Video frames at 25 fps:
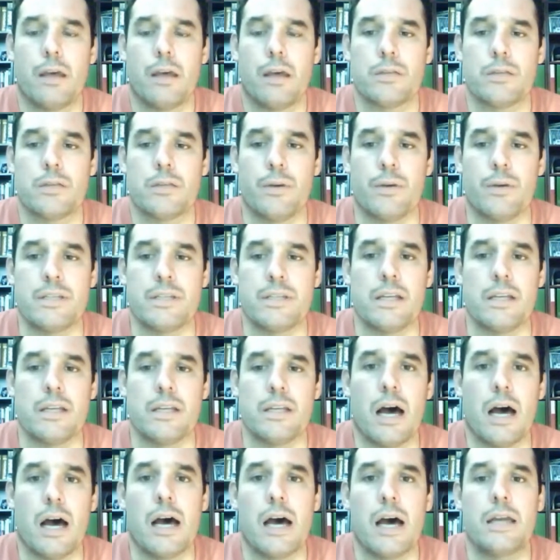
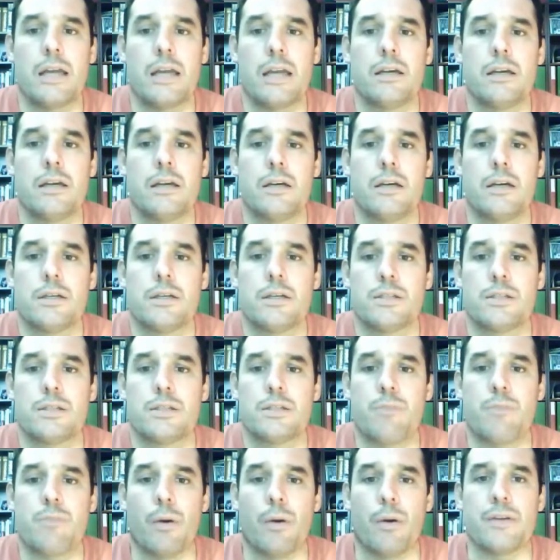29,
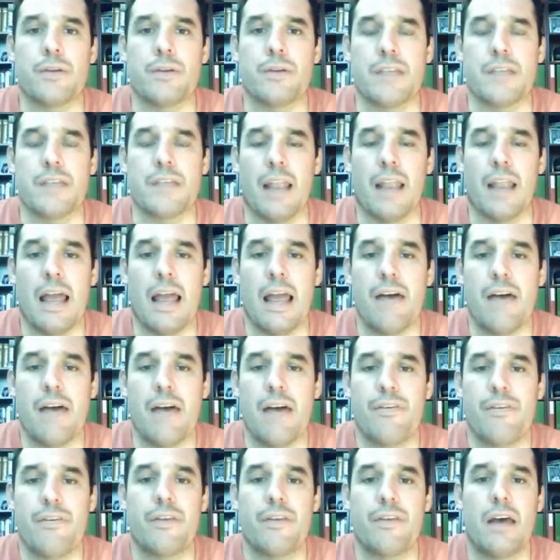spoken to the
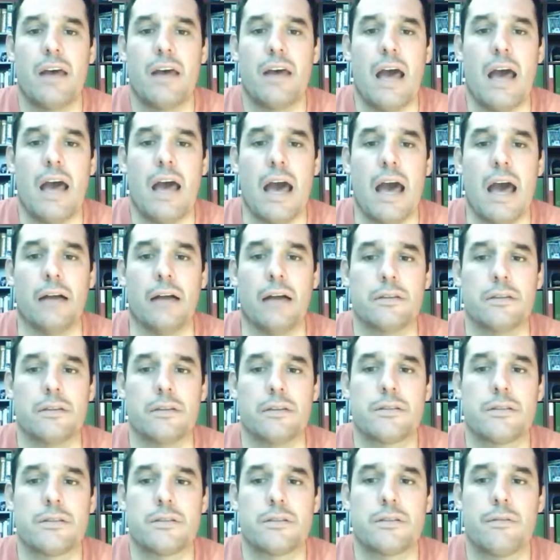left,
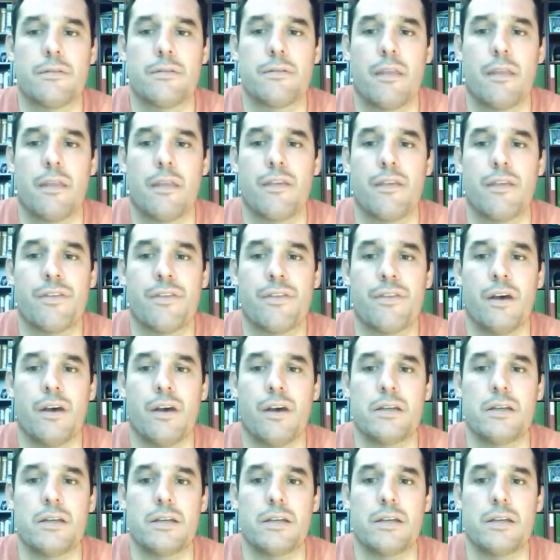else.
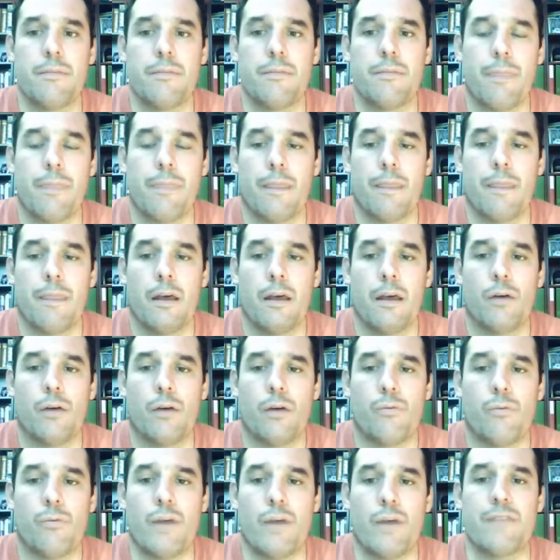30.
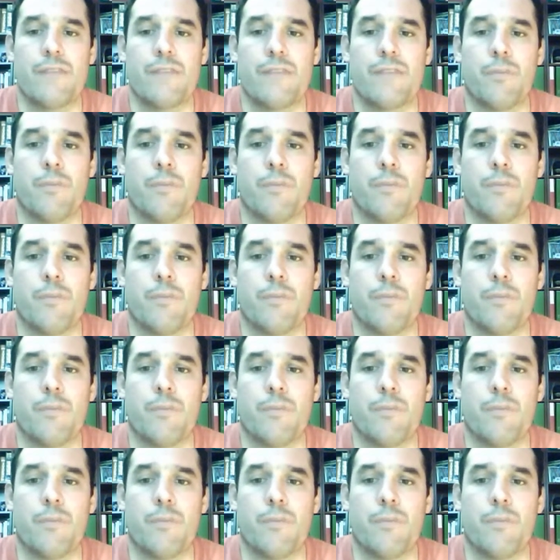Rate for